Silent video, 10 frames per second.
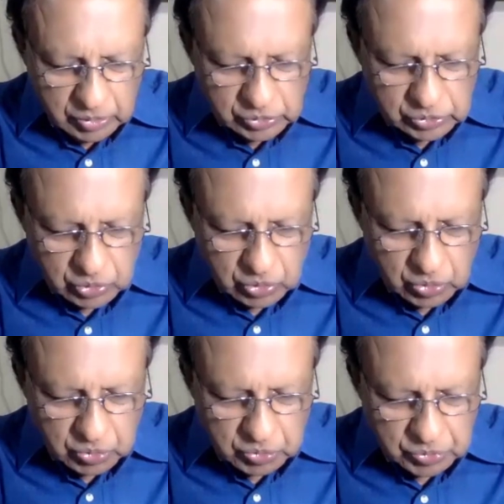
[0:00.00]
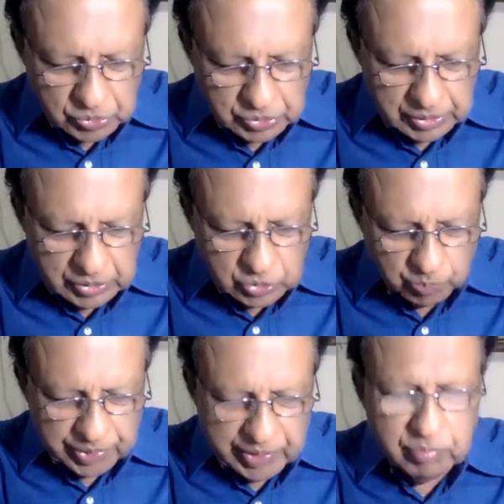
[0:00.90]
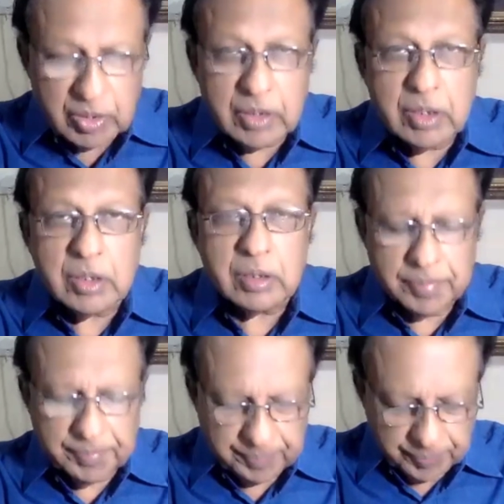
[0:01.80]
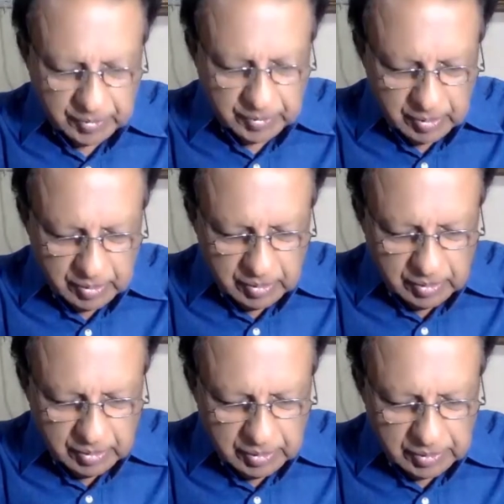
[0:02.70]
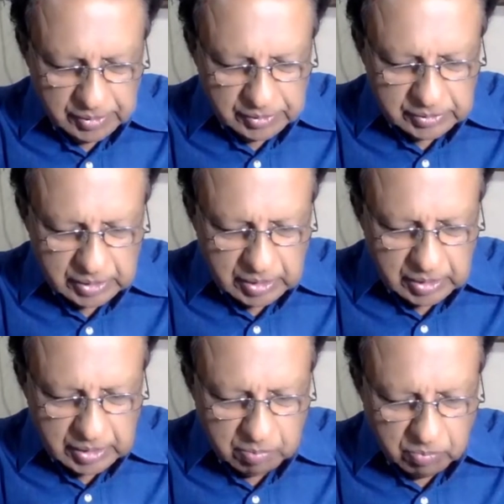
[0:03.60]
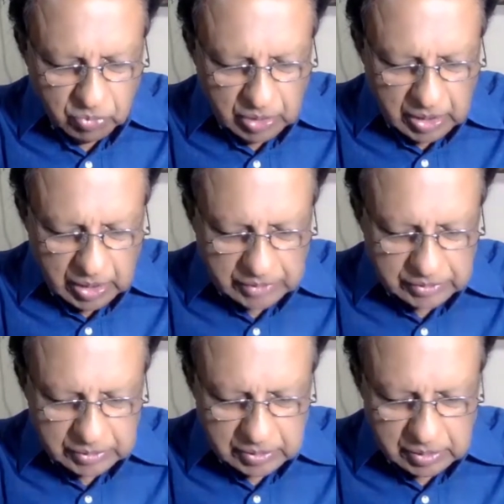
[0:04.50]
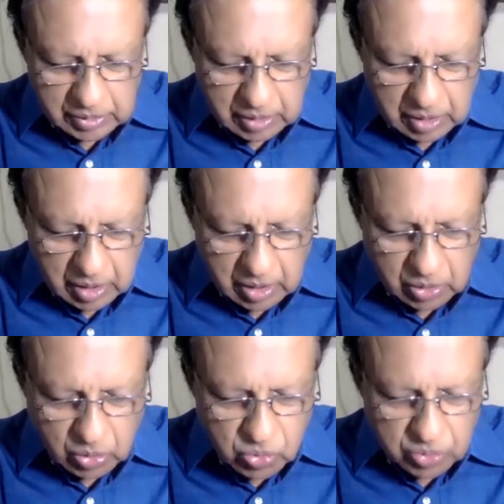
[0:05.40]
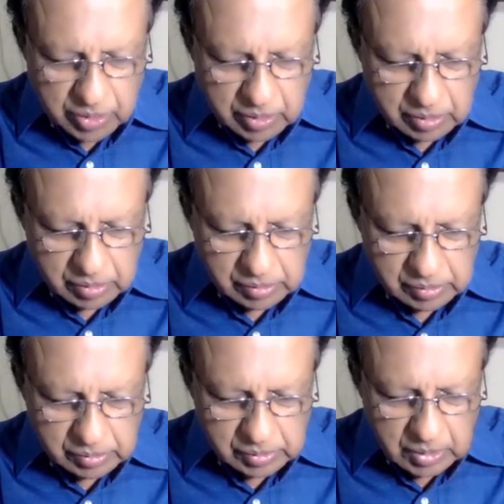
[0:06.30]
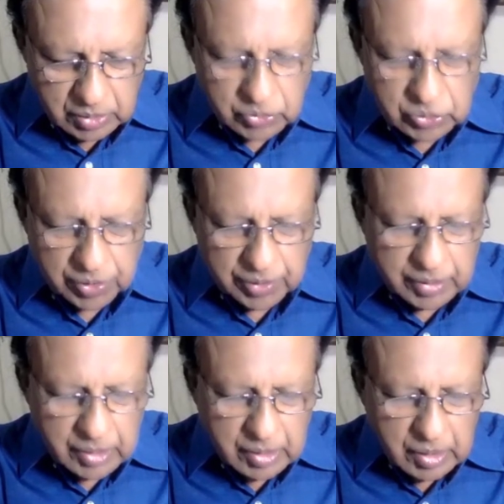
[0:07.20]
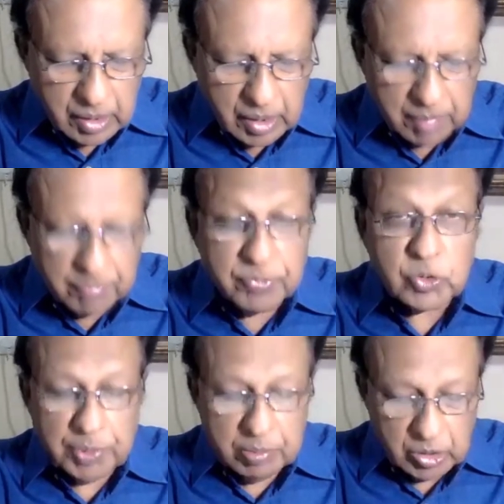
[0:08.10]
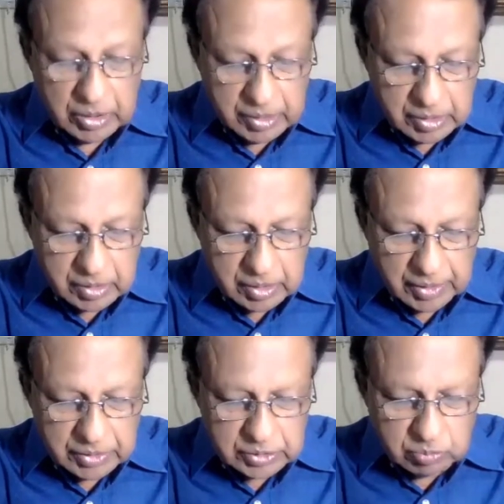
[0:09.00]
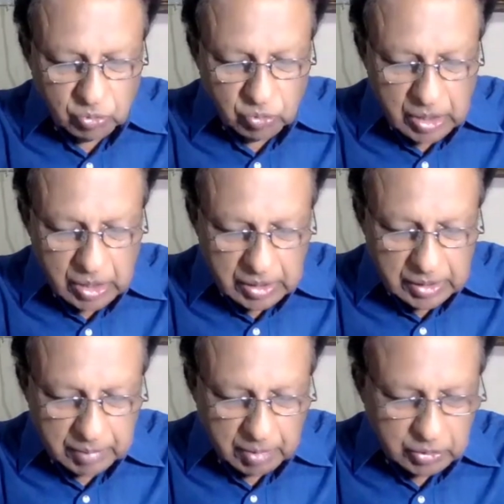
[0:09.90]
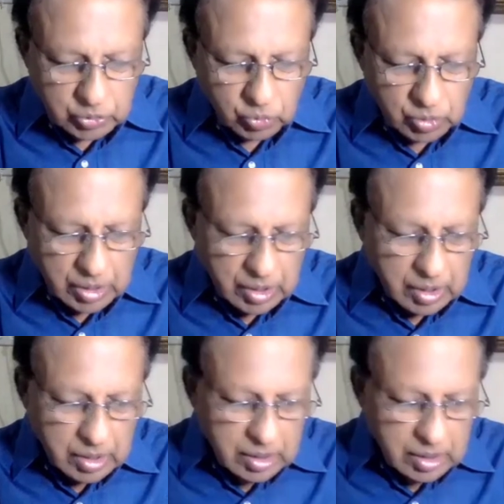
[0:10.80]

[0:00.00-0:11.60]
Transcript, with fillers: So the supreme leader is uh, Mullah Hassan Akhund. No, sorry. Uh, supreme leader is Mullah Hibatullah